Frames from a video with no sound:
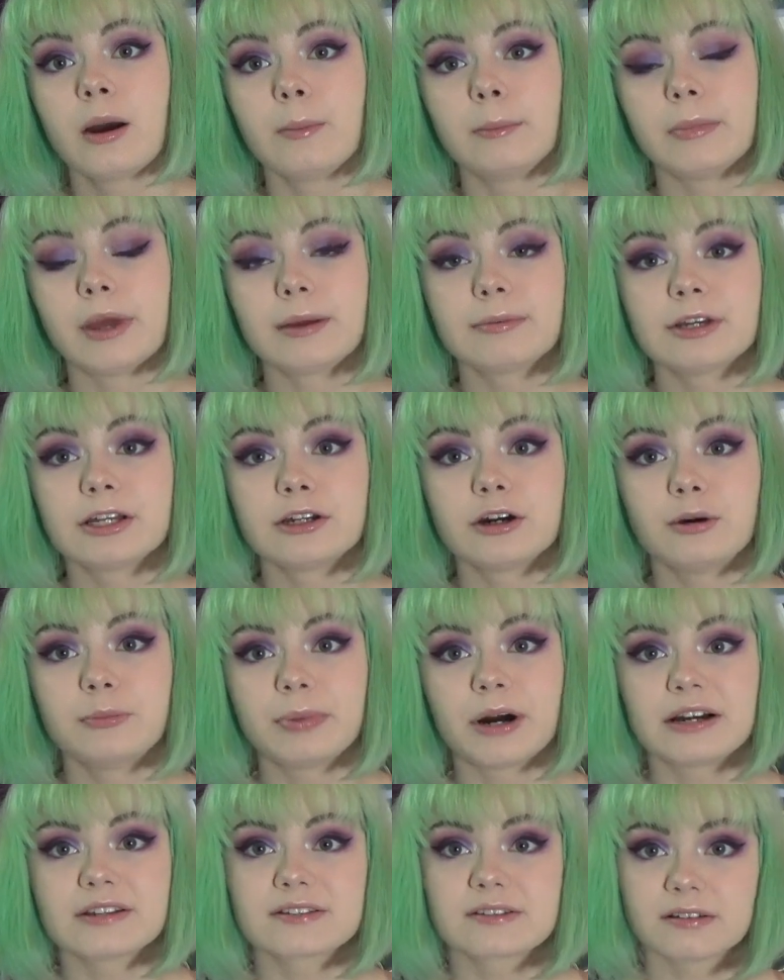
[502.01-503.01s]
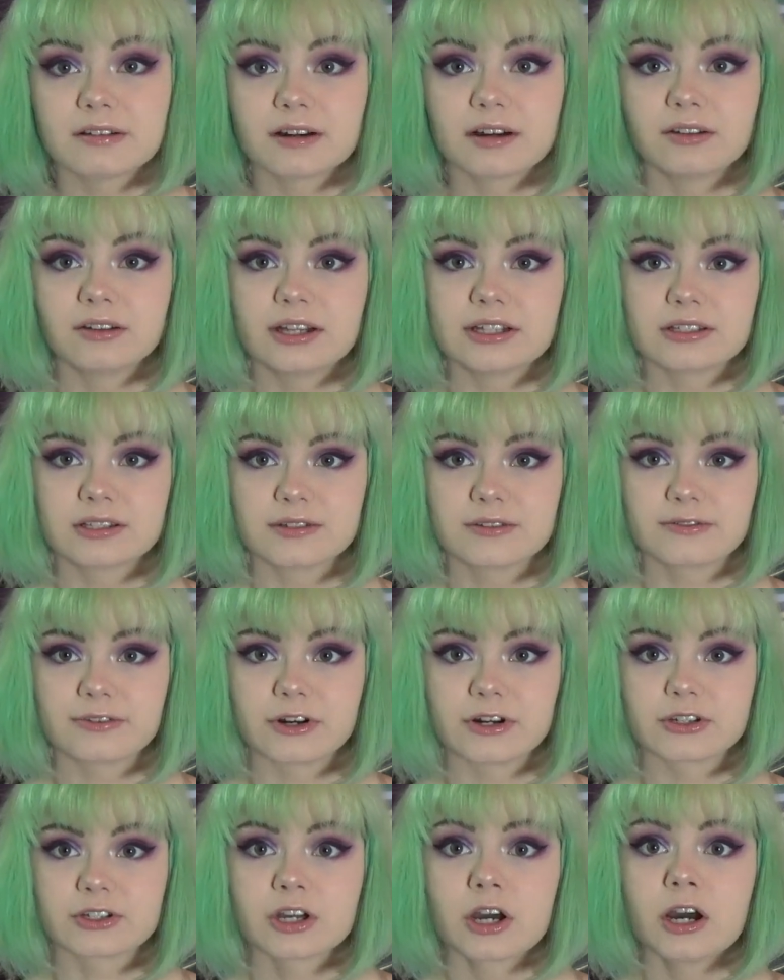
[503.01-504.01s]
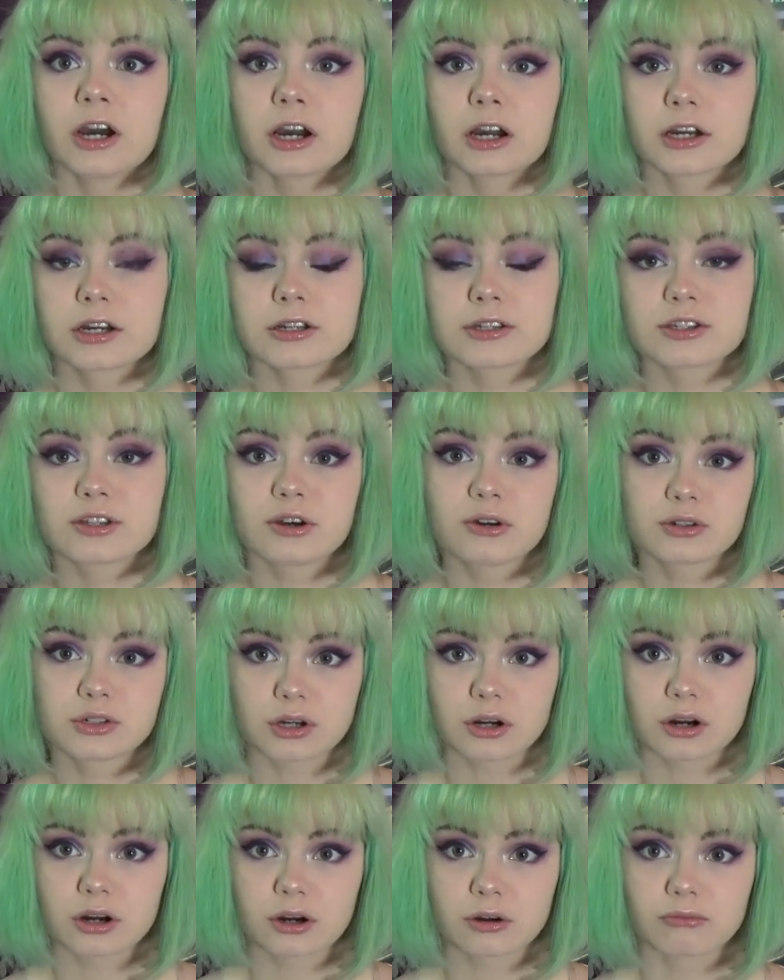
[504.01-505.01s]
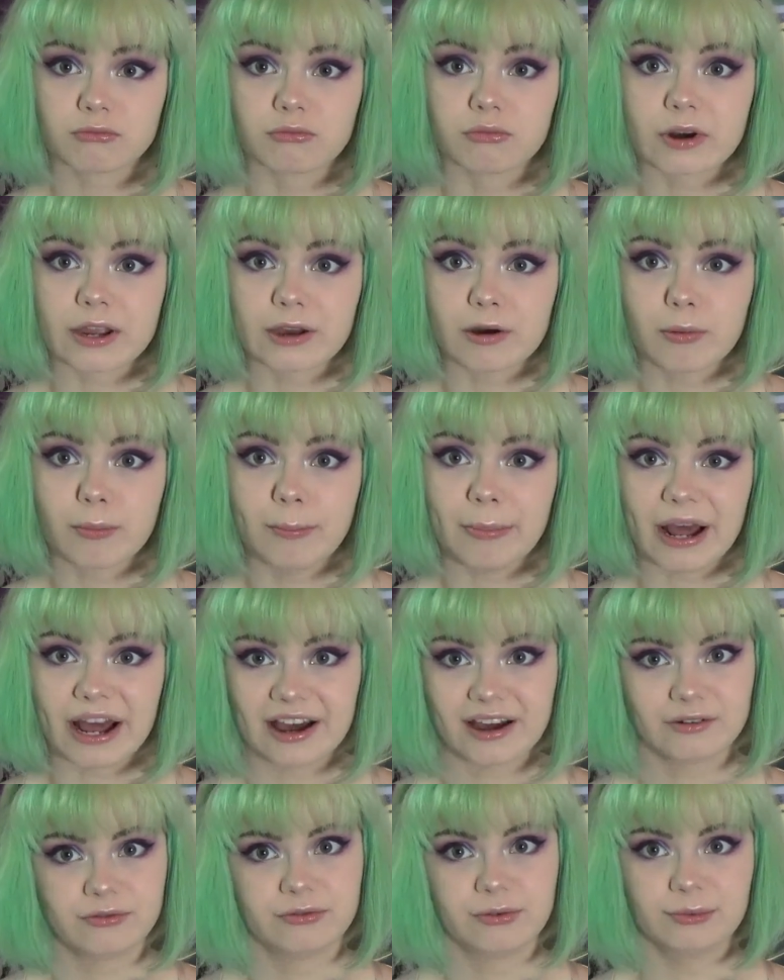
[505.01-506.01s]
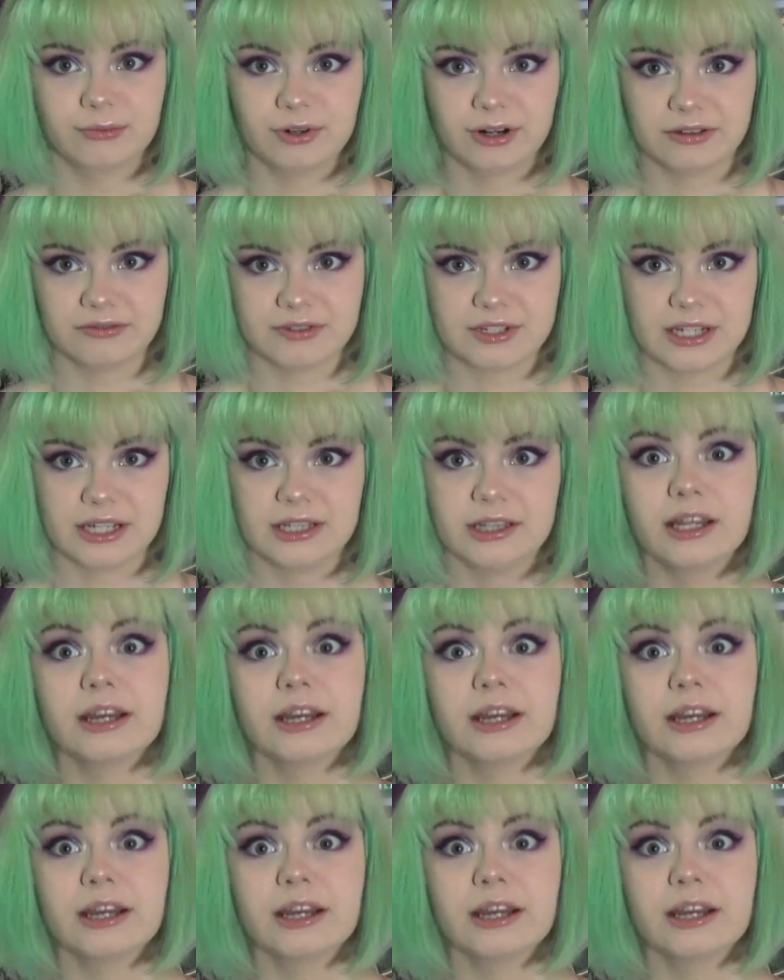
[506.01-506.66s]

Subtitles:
maybe don't buy sclera lenses first, because those hurt real bad from what I've seen.